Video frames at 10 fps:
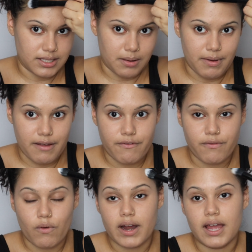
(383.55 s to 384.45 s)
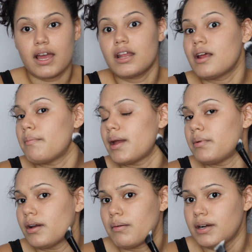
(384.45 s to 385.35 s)
on my forehead and
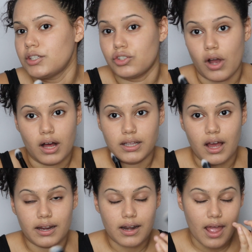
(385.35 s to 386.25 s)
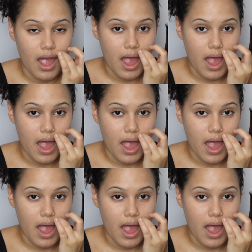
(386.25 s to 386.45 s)
maybe on my jawline,